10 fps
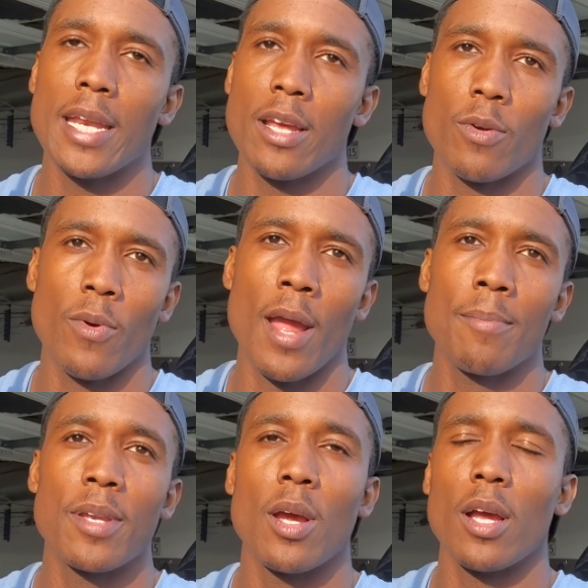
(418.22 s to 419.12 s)
down a ramp
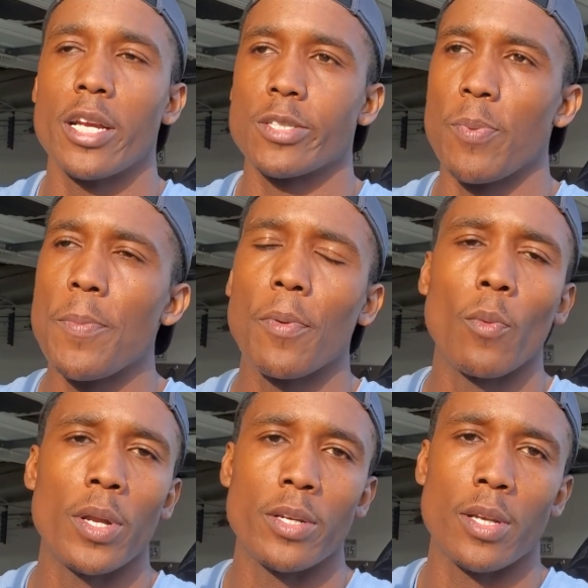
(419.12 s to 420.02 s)
because uh, people
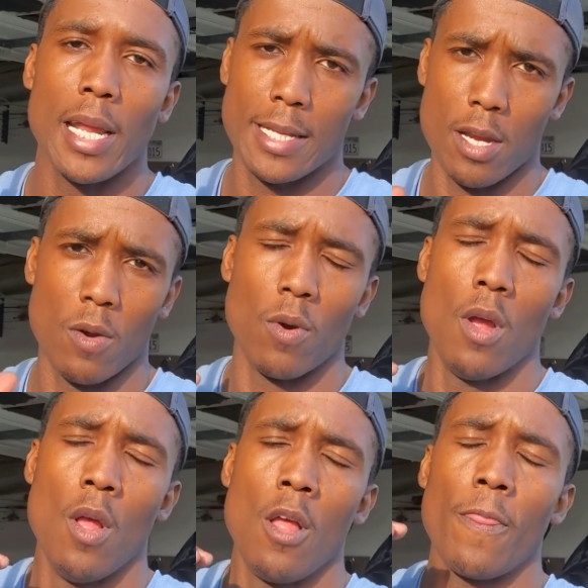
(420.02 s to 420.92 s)
wouldn't let their
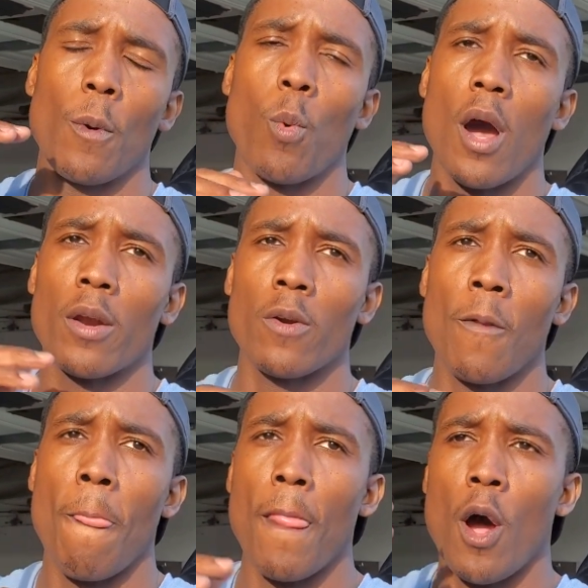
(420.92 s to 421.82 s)
the water
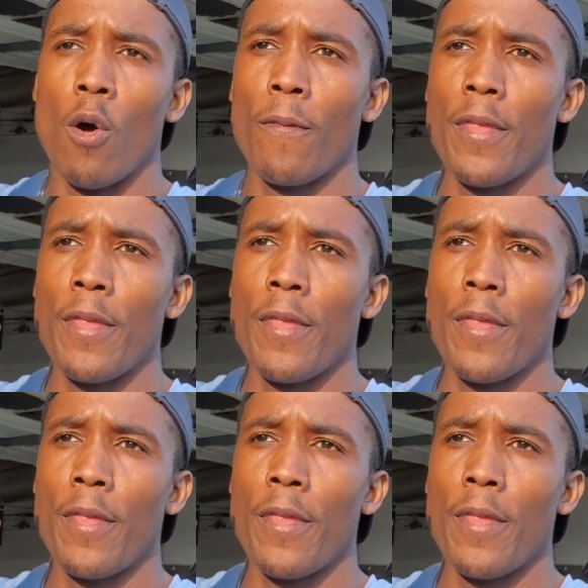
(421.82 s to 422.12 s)
on